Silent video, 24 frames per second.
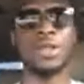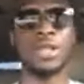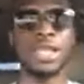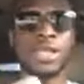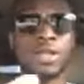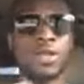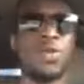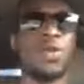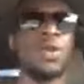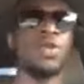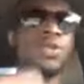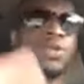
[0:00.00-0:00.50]
That's
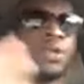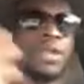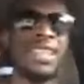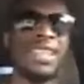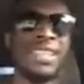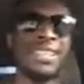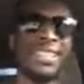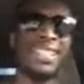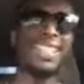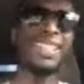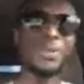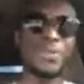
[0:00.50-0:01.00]
the word, the
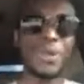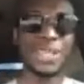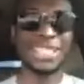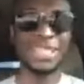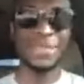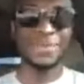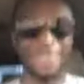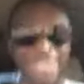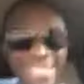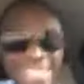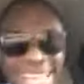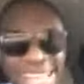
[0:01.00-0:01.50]
instant
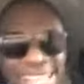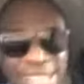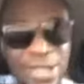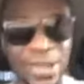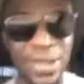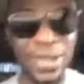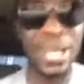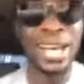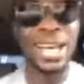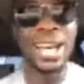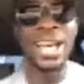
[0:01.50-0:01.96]
gratification